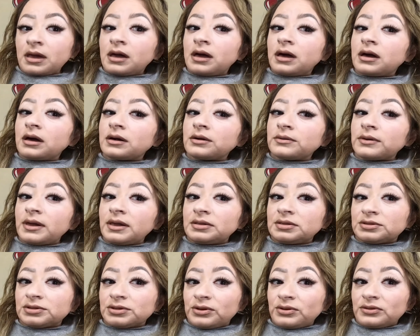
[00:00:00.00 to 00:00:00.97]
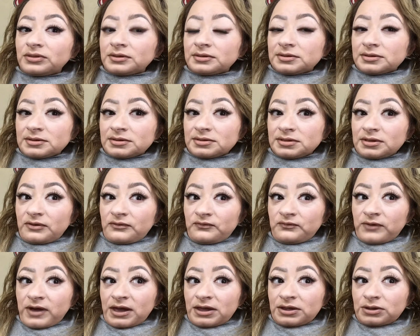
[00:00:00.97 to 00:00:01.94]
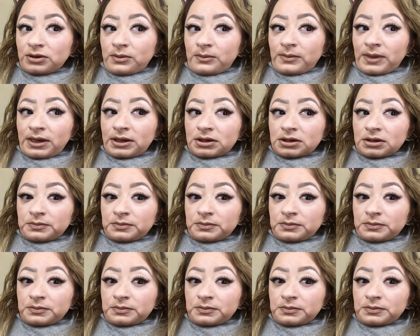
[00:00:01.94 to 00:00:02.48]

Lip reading: Alright, so this is the final makeup